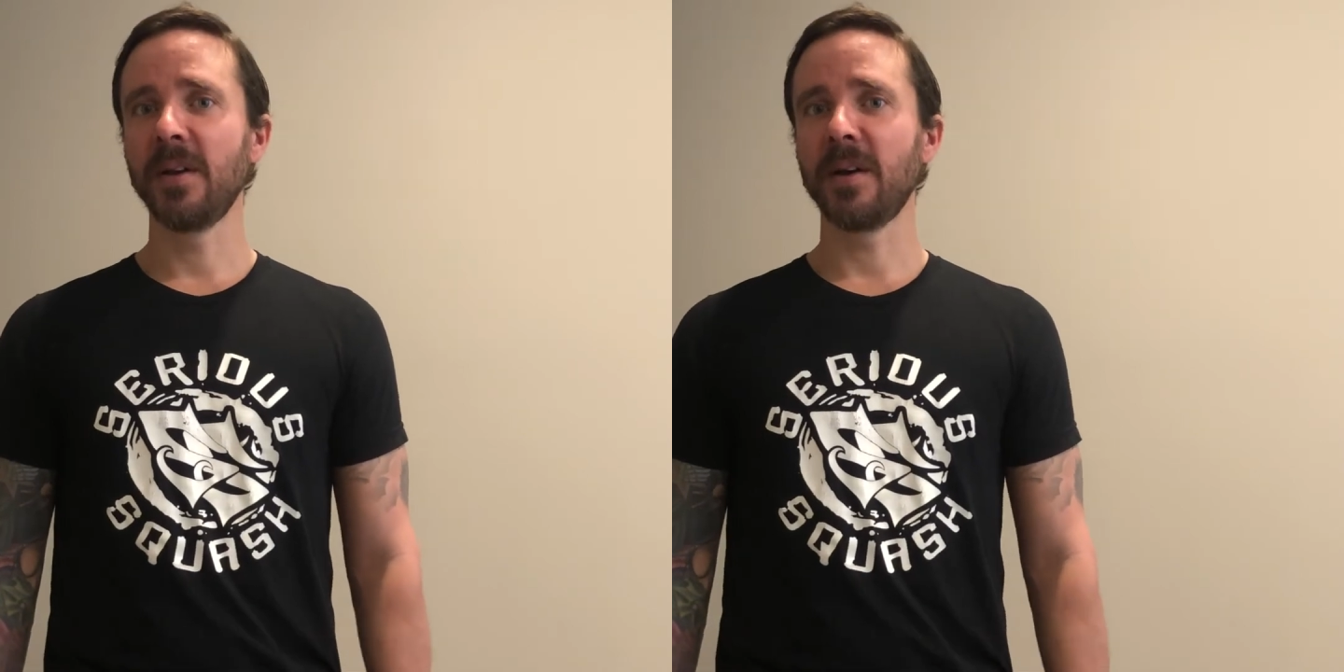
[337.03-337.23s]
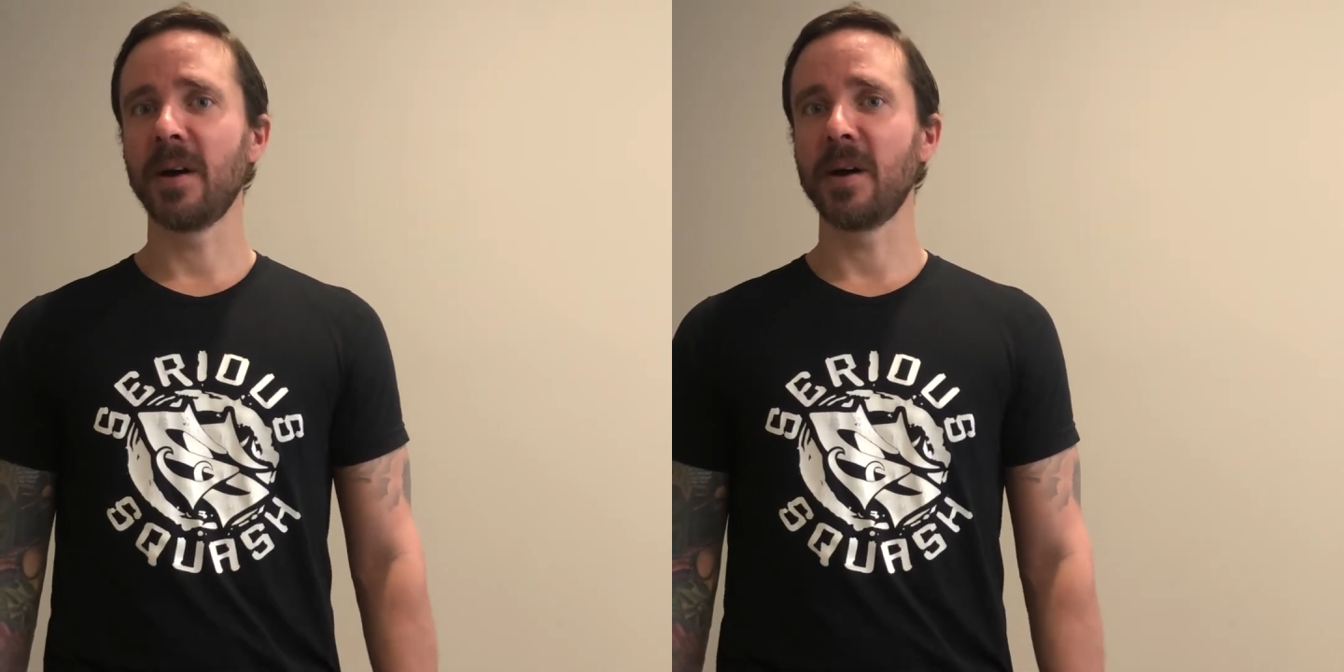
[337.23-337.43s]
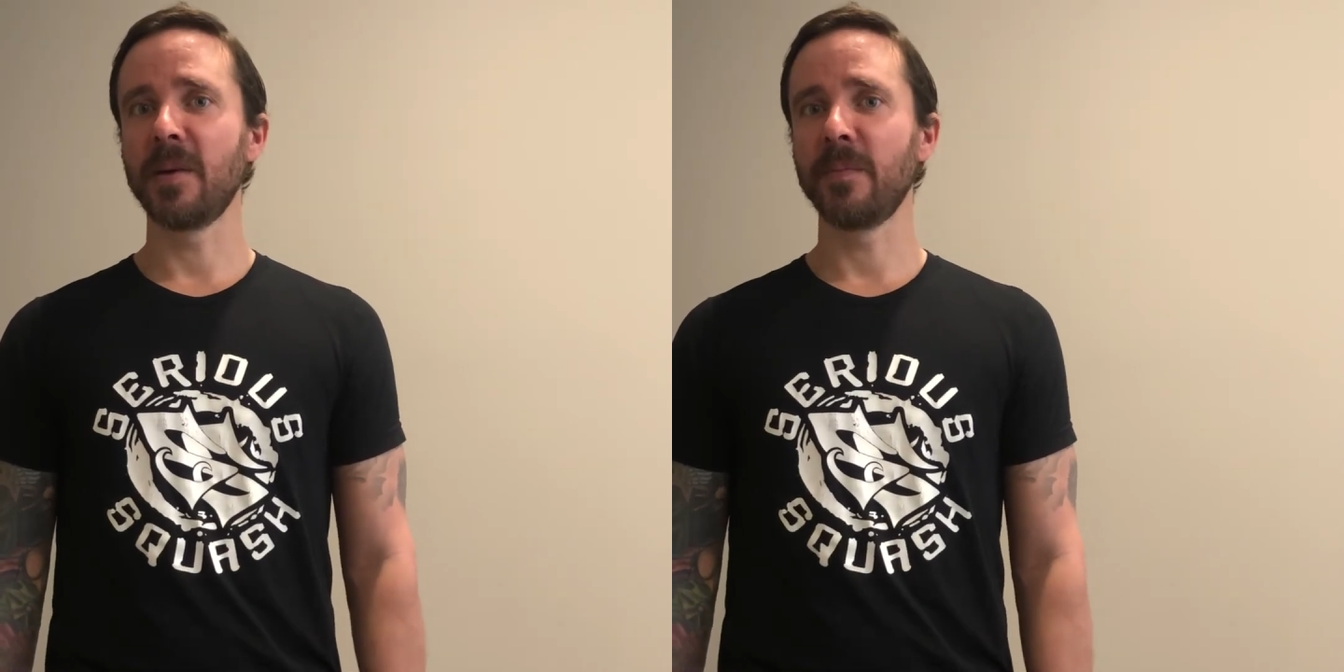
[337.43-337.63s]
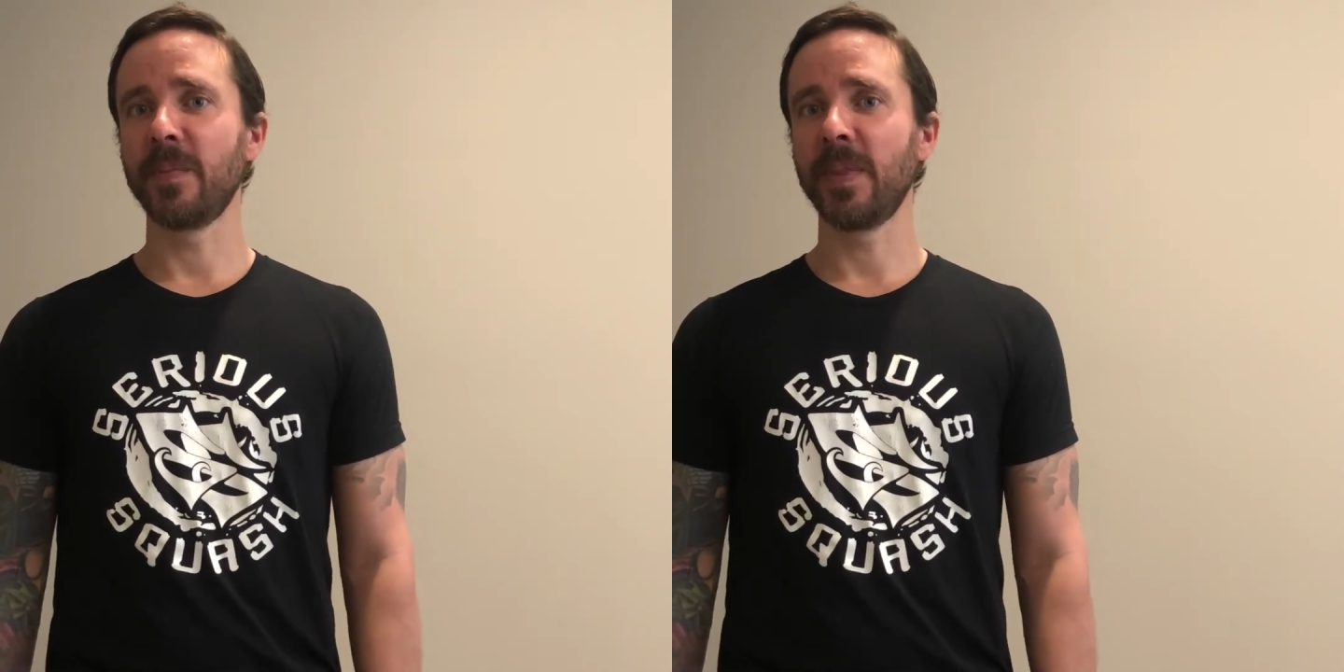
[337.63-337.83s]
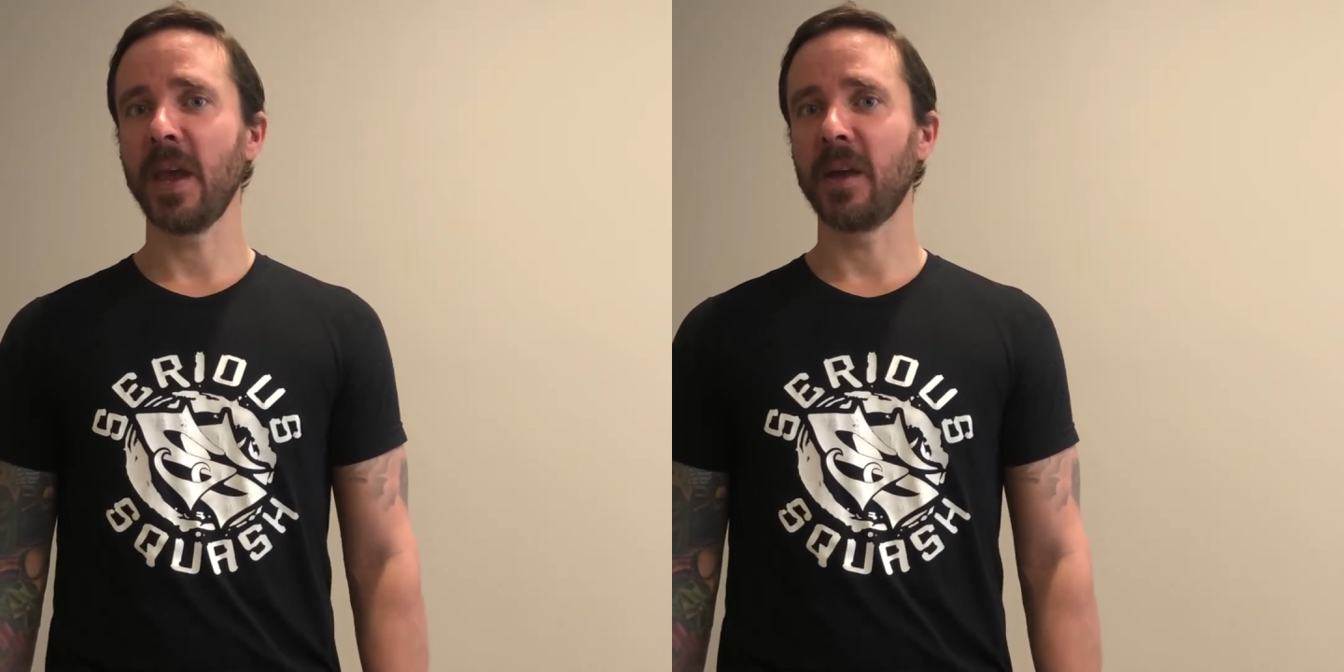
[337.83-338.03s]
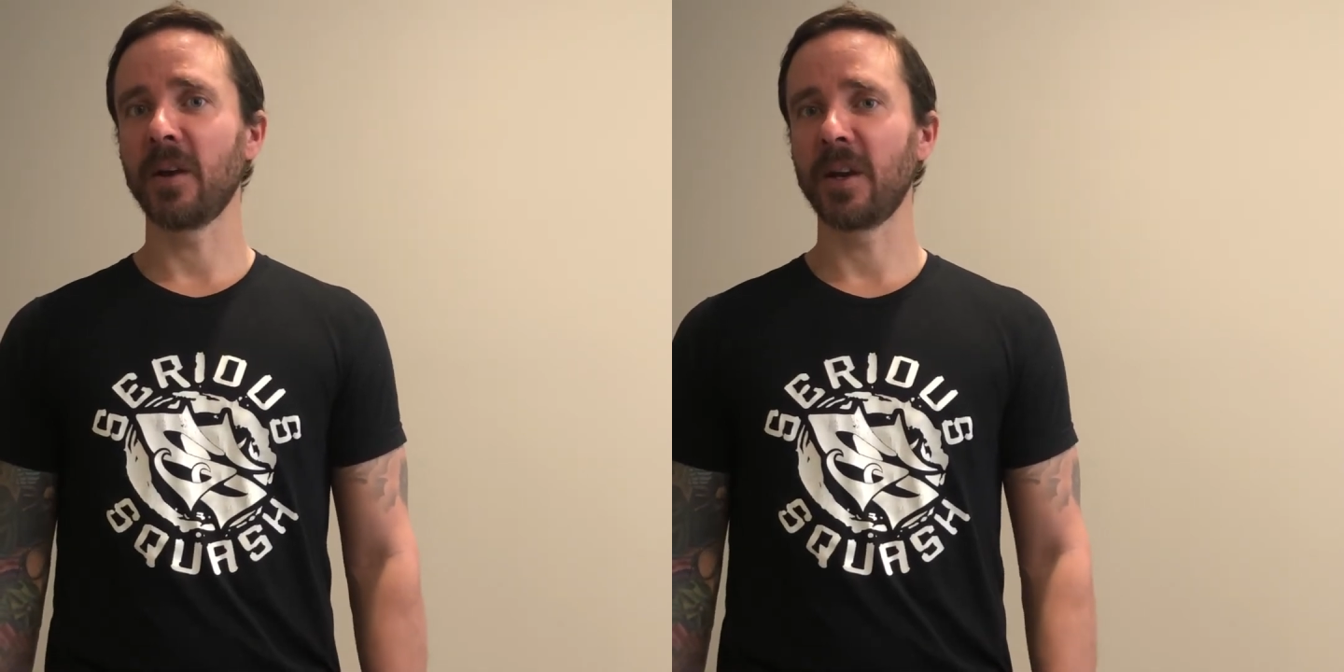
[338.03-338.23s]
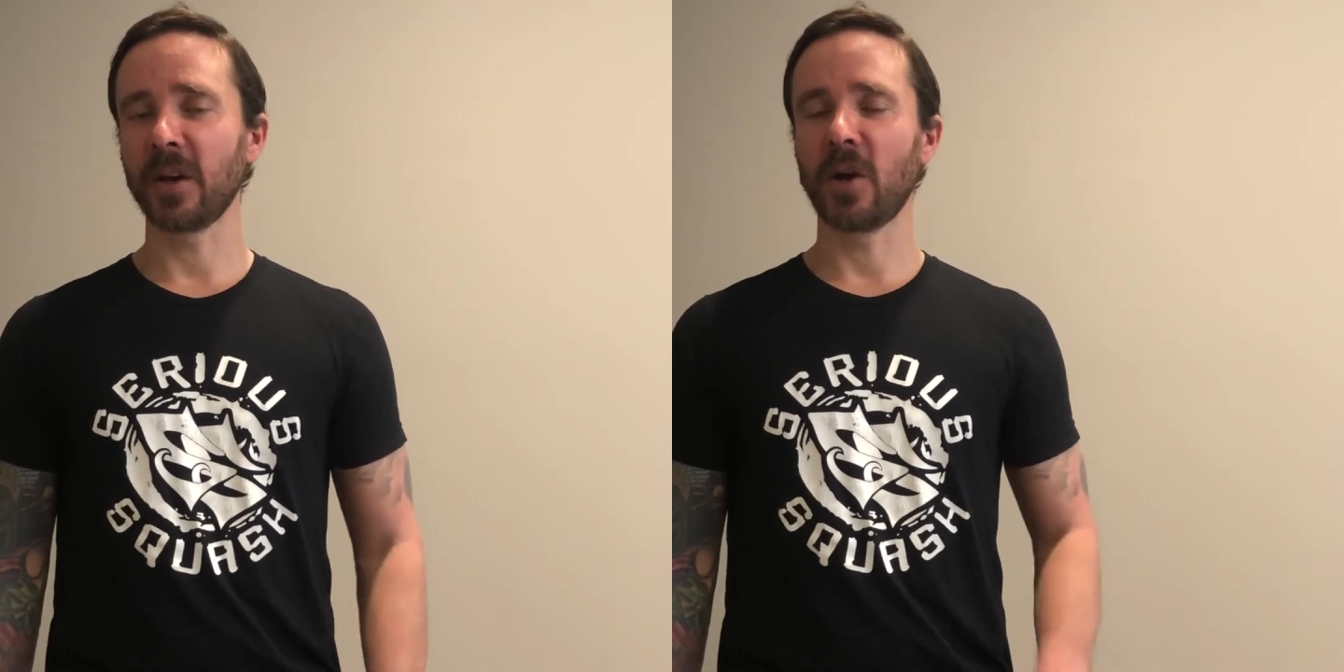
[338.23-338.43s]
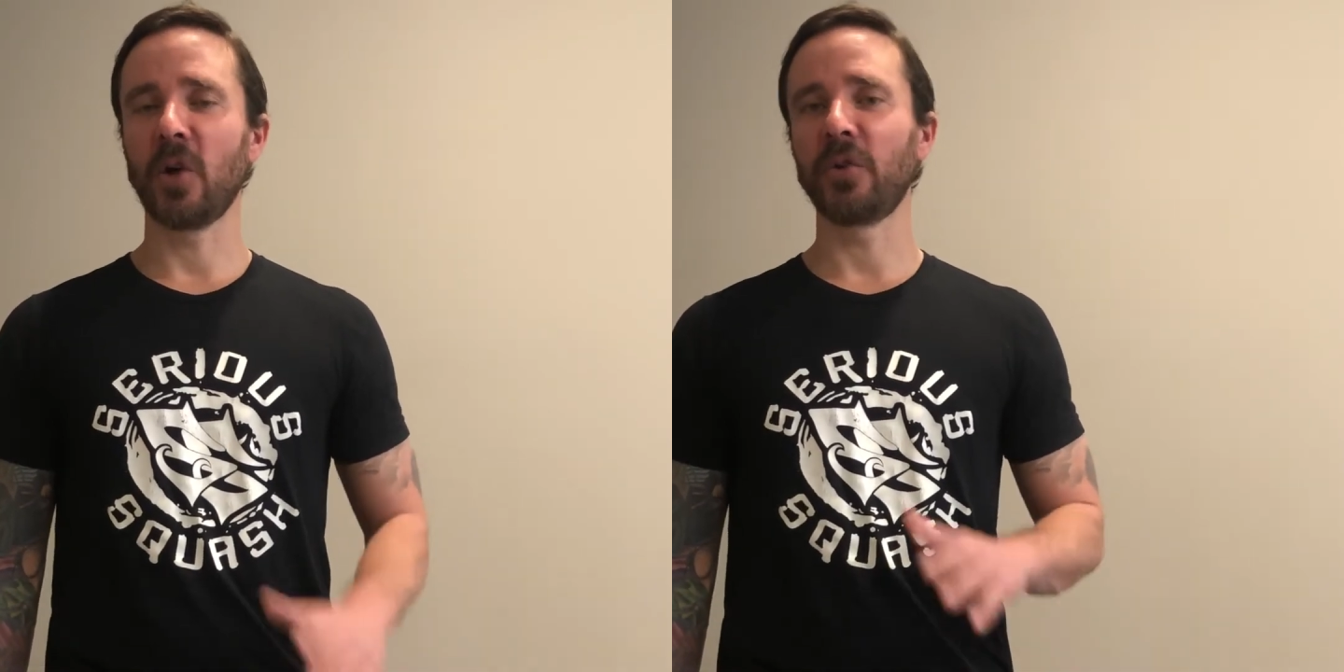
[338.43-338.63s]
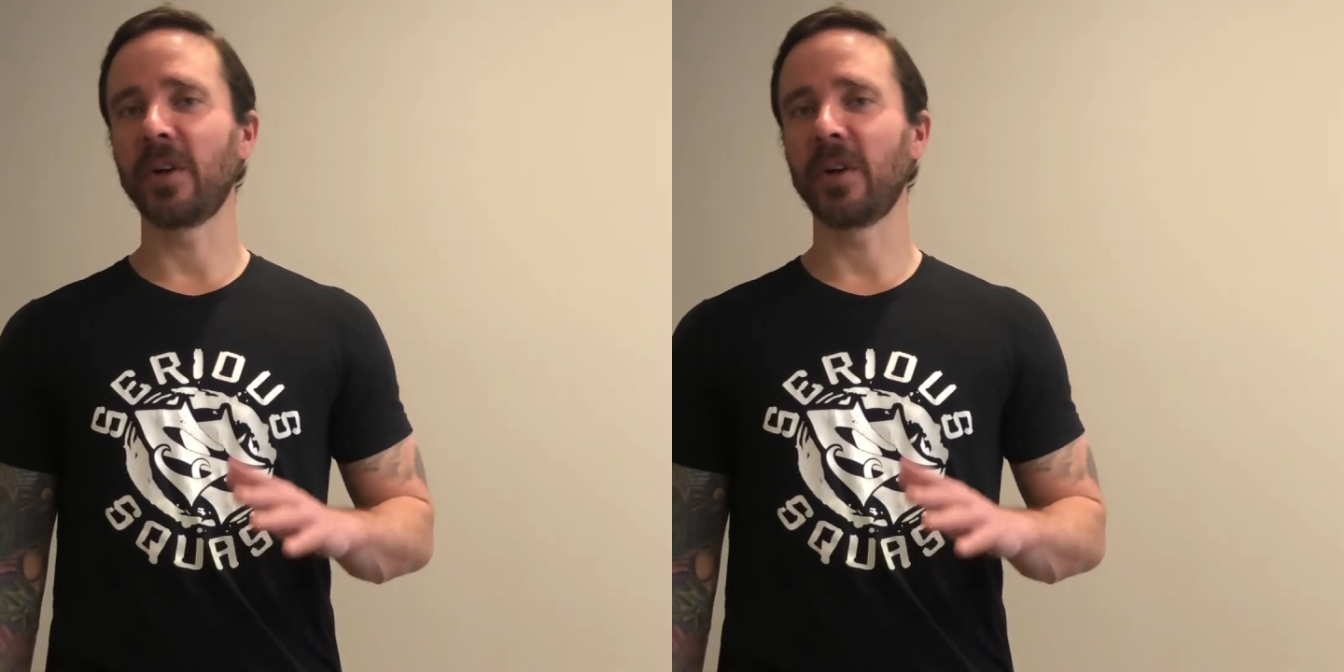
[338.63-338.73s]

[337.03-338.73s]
and kind of got halted